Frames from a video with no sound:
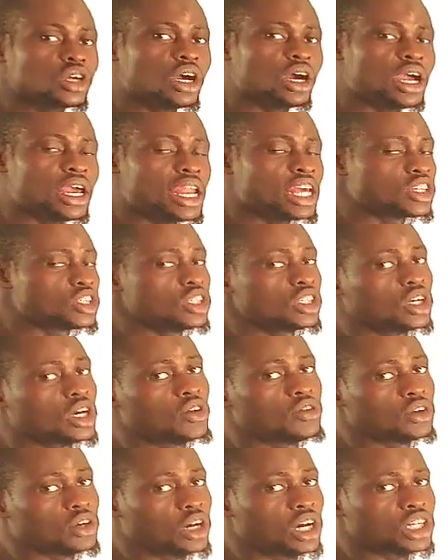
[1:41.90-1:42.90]
electronic
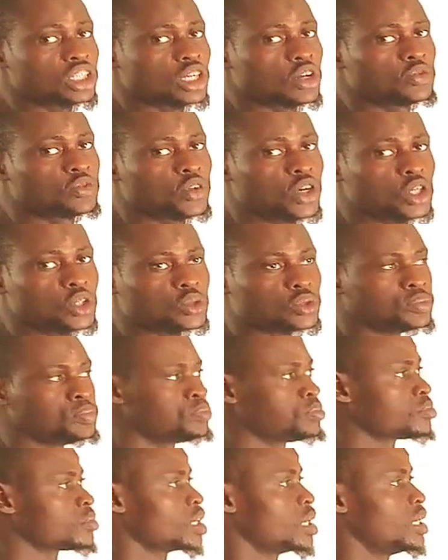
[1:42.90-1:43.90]
configuration for you.
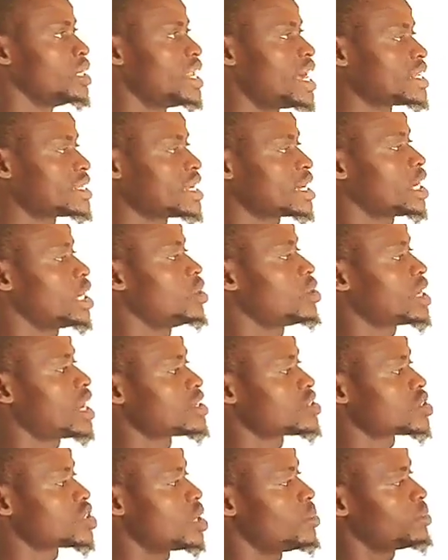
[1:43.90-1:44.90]
Now, take a look
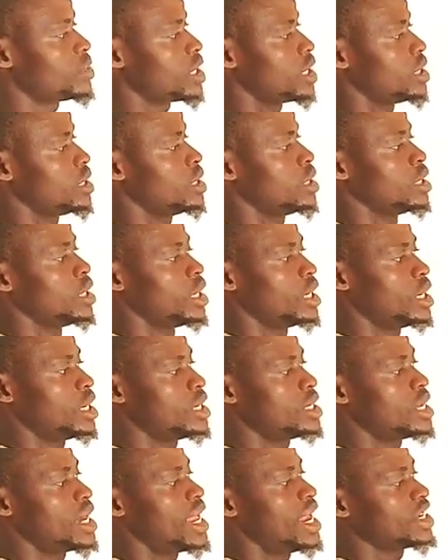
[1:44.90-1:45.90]
at something.
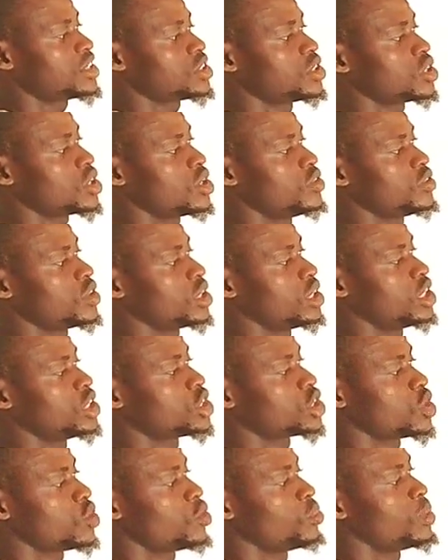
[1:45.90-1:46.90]
In electronic
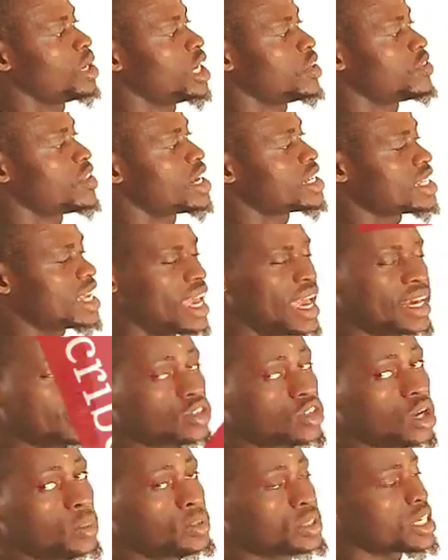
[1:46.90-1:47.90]
configuration, we believe that
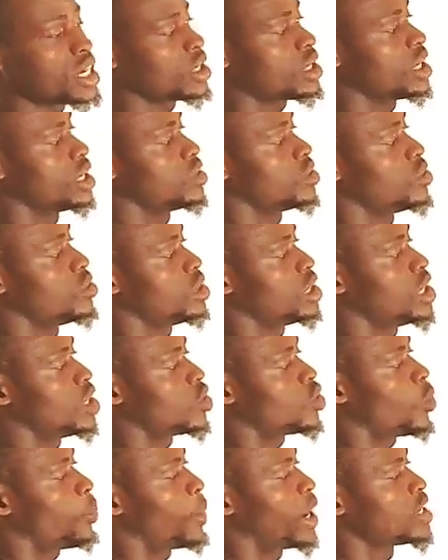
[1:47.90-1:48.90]
s orbital can only
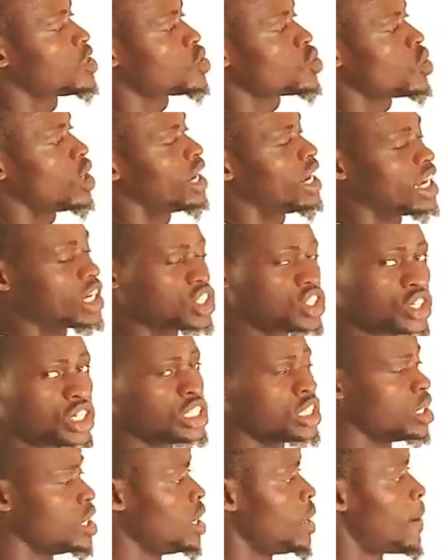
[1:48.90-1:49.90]
occupy 2
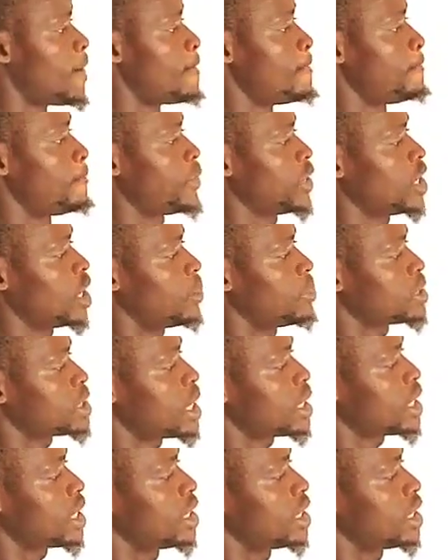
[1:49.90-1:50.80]
electrons, p orbital